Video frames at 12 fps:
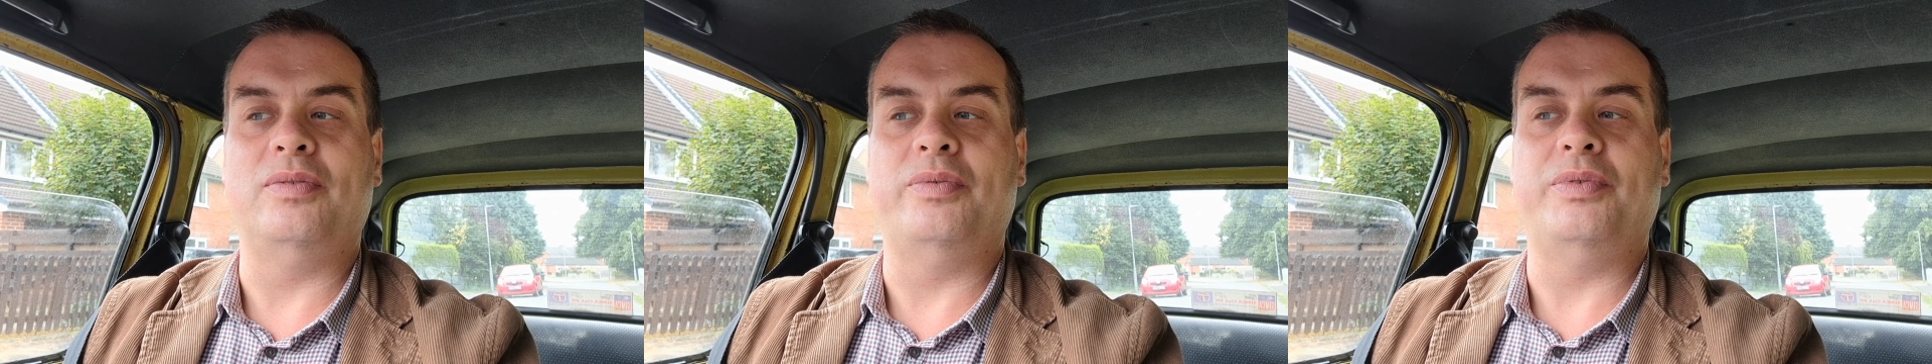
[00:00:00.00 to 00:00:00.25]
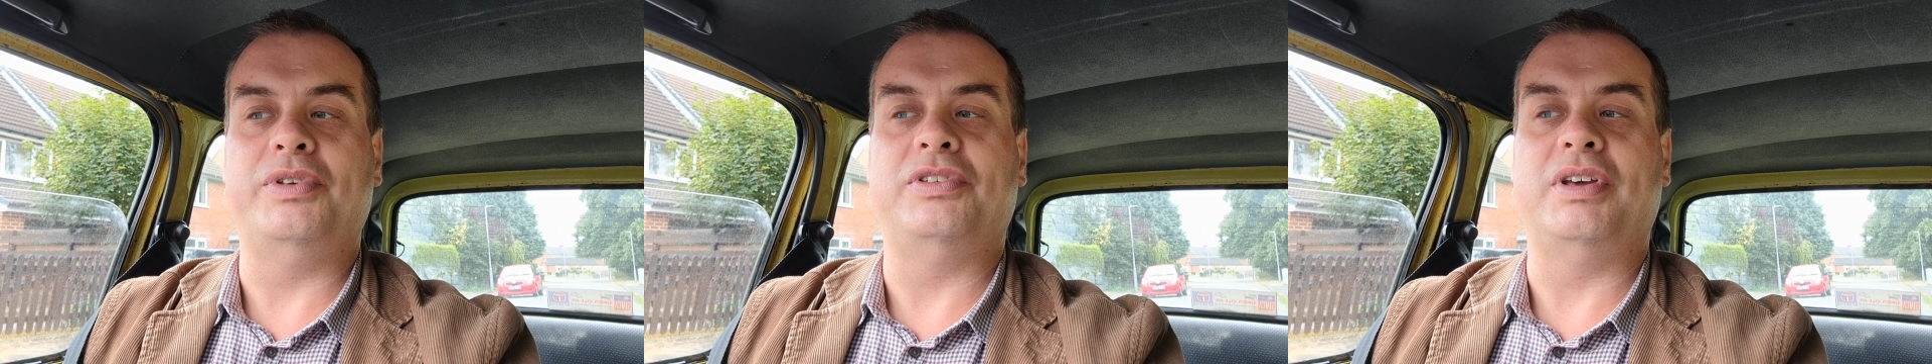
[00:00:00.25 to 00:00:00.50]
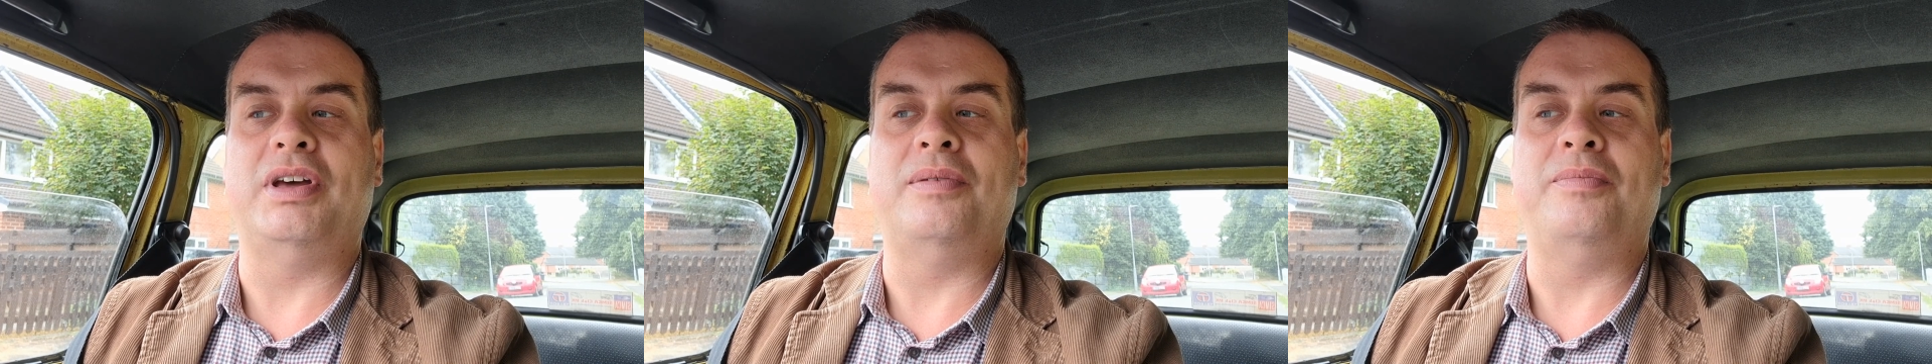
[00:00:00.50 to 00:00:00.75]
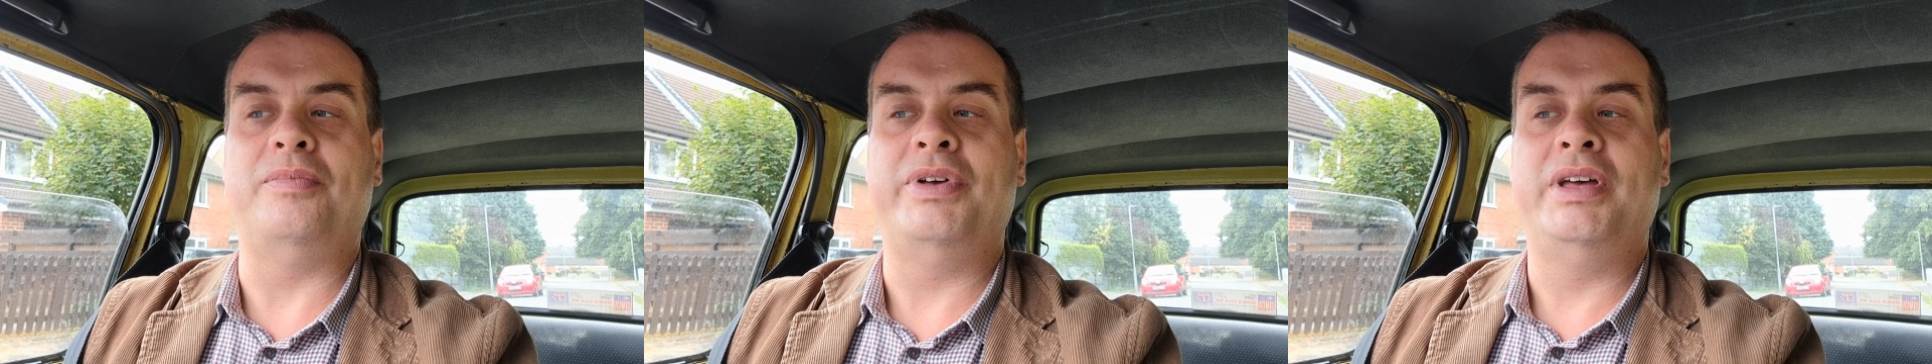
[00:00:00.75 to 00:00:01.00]
was
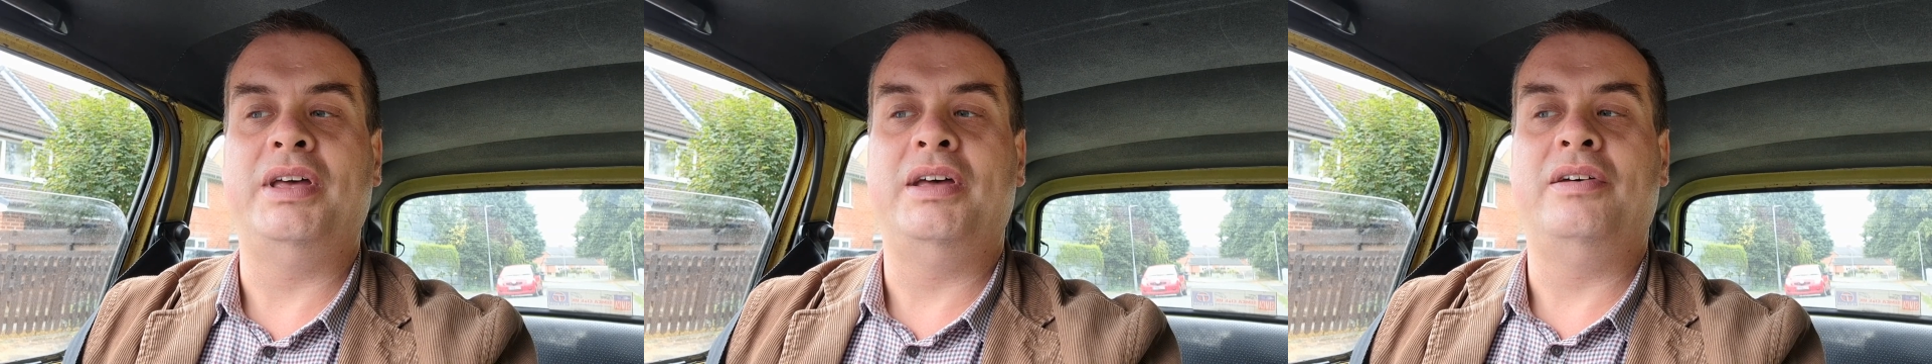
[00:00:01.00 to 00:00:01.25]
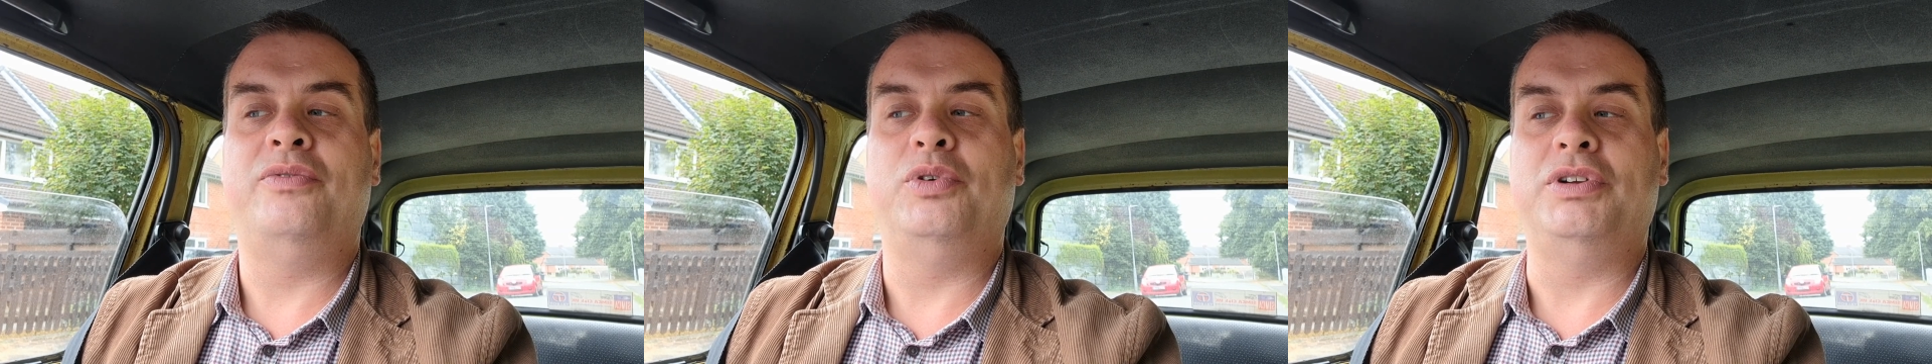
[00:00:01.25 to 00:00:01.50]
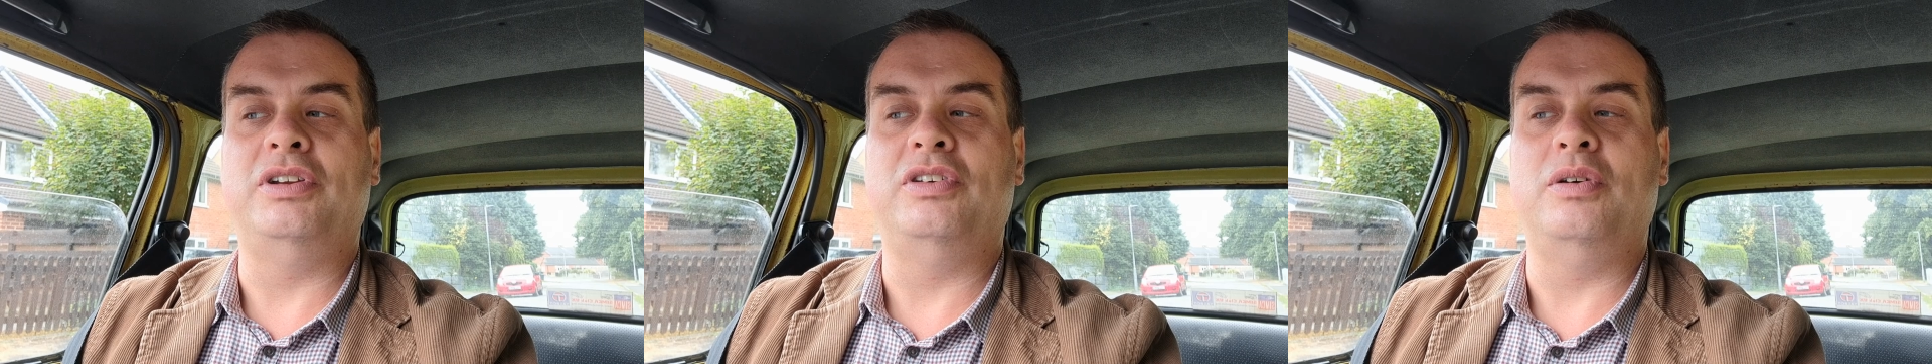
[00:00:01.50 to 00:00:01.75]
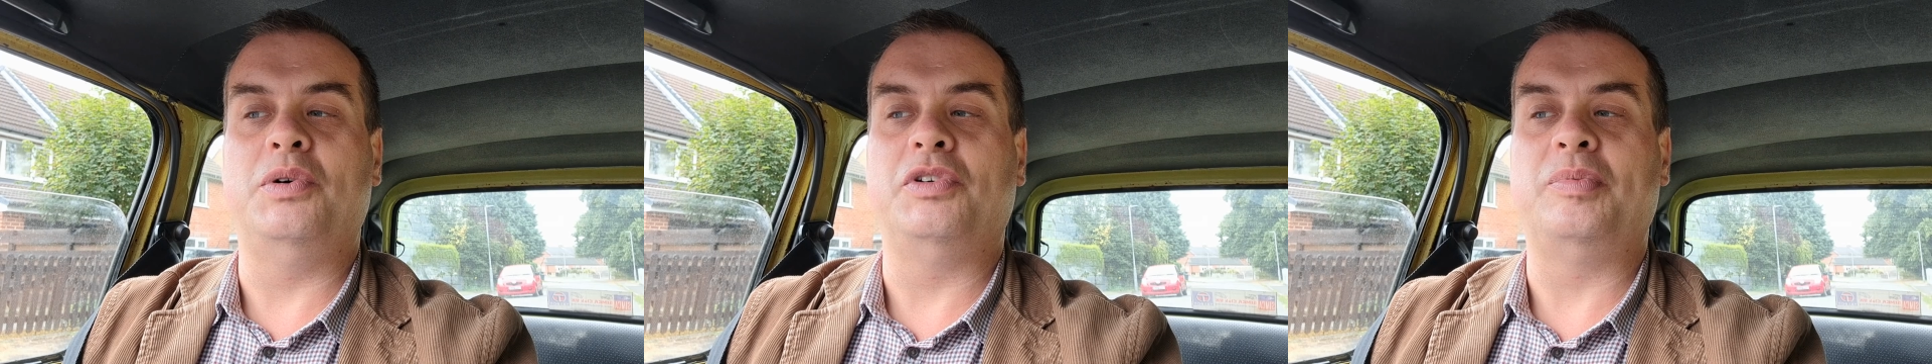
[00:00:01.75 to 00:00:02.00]

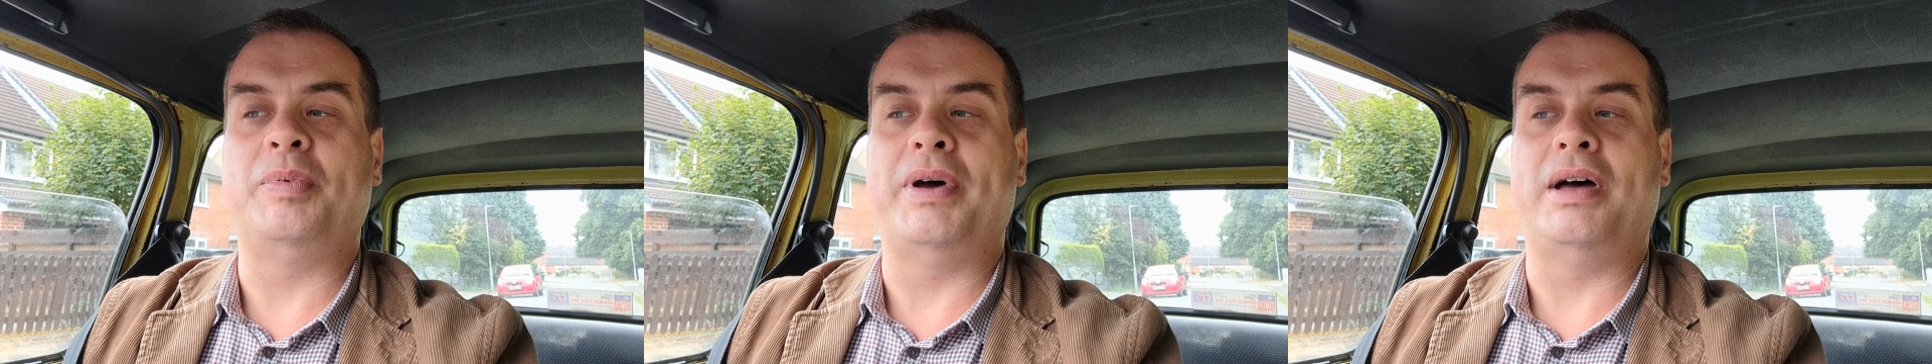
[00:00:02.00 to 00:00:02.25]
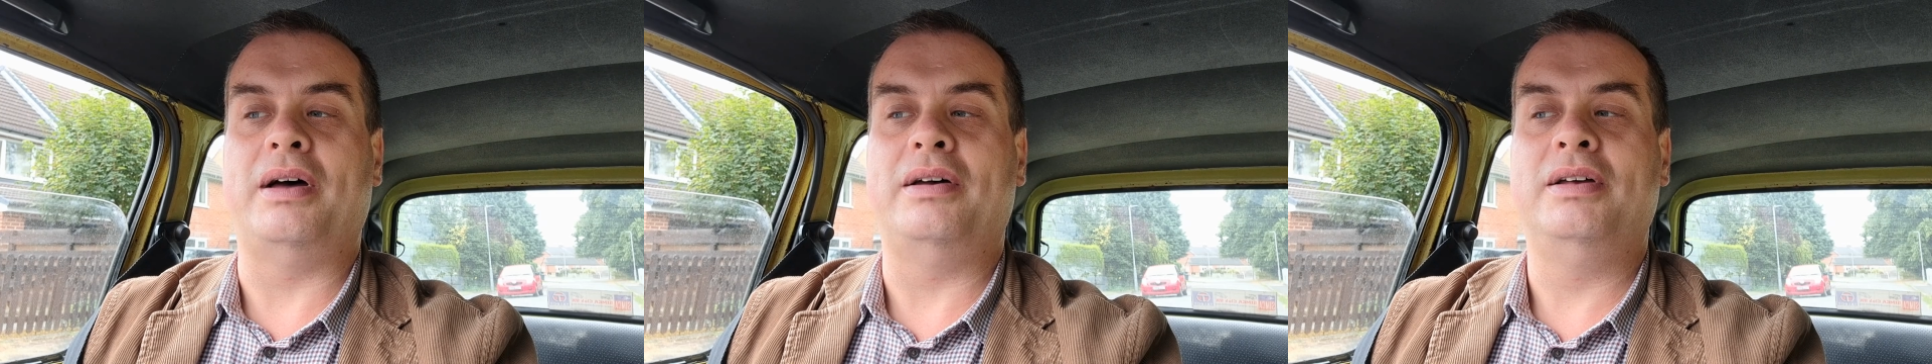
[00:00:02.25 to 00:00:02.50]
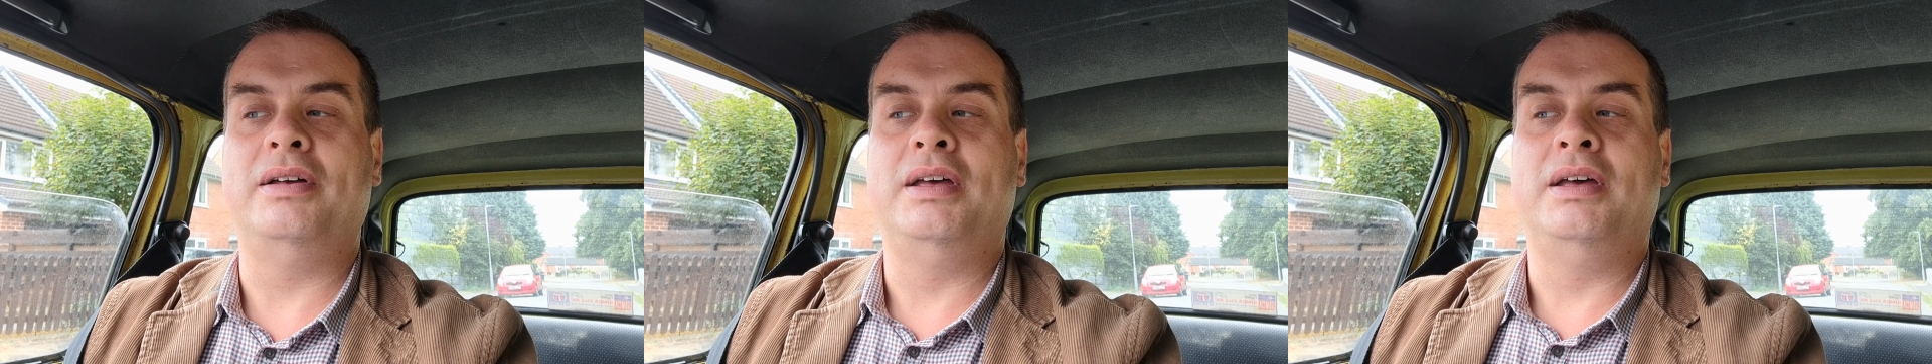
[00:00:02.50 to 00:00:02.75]
42 horsepower